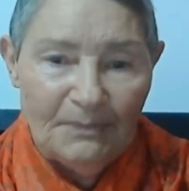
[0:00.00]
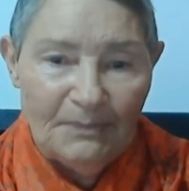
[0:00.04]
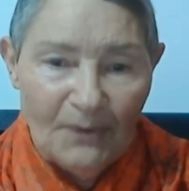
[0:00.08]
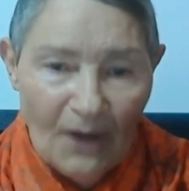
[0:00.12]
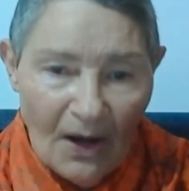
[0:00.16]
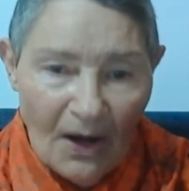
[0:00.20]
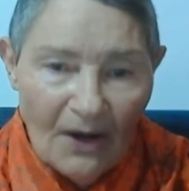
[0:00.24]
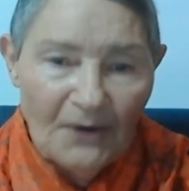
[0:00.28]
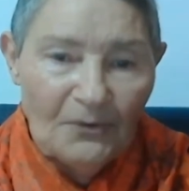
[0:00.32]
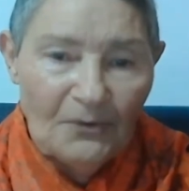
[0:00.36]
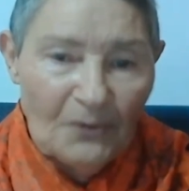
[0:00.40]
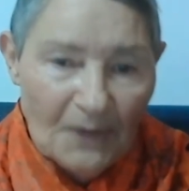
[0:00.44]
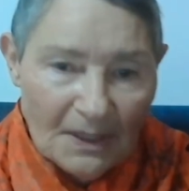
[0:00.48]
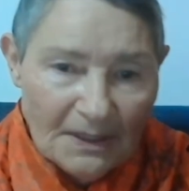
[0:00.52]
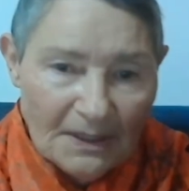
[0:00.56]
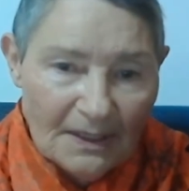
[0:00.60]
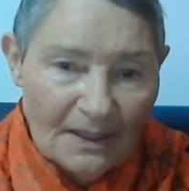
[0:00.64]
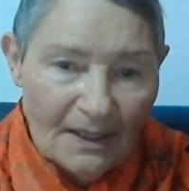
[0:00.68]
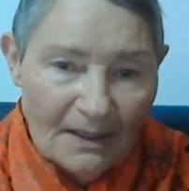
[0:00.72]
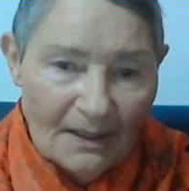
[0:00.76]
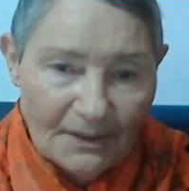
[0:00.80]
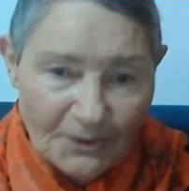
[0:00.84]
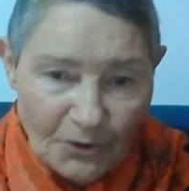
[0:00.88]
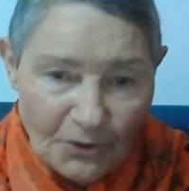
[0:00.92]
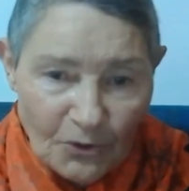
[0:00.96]
Well,
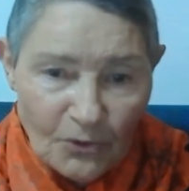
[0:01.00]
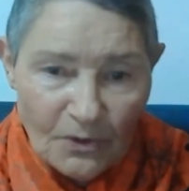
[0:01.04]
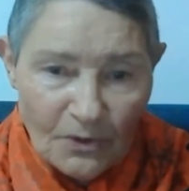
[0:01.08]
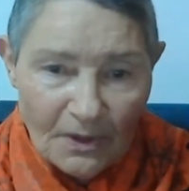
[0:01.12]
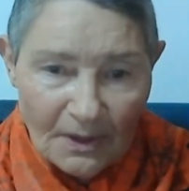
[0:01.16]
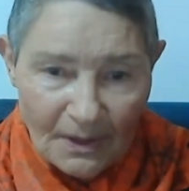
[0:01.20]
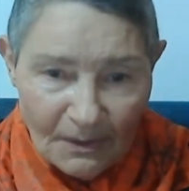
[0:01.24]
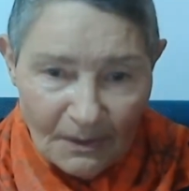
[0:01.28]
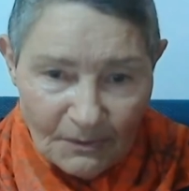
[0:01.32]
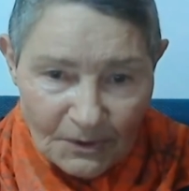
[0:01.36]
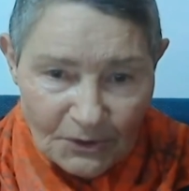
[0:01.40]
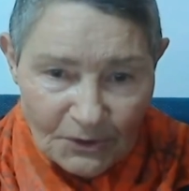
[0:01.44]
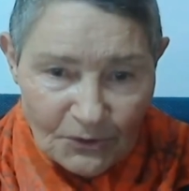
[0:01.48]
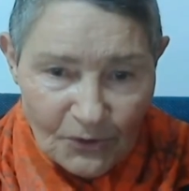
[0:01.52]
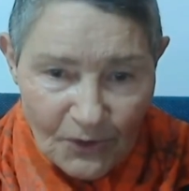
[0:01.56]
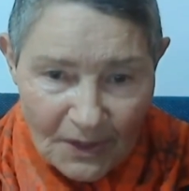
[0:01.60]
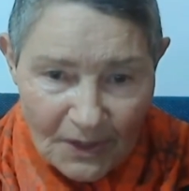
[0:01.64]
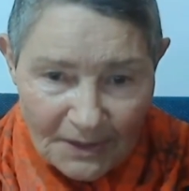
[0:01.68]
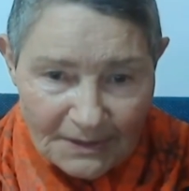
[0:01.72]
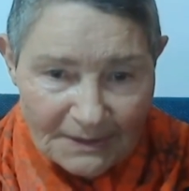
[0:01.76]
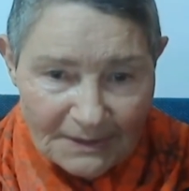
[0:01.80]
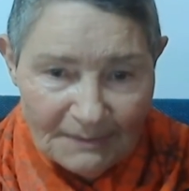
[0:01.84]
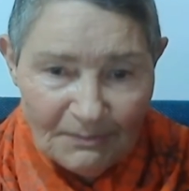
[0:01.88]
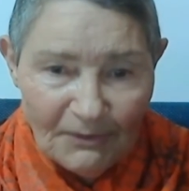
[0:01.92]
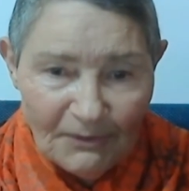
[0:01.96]
I knew that I was
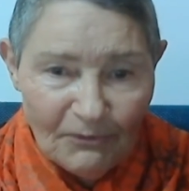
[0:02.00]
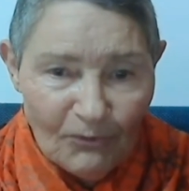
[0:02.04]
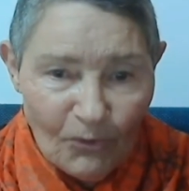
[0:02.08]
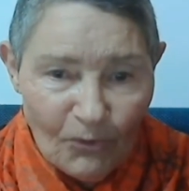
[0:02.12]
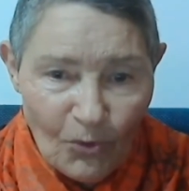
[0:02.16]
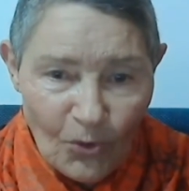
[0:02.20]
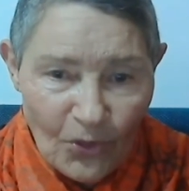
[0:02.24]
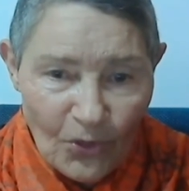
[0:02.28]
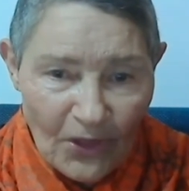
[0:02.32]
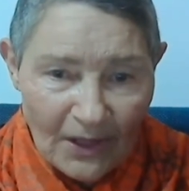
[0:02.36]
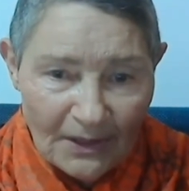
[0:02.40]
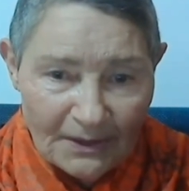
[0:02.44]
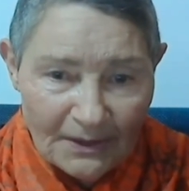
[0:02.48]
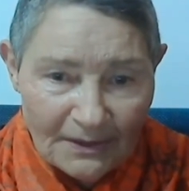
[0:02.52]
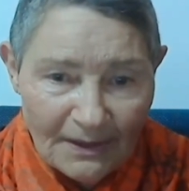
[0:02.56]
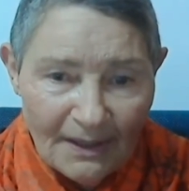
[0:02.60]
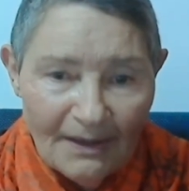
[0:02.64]
crazy before that.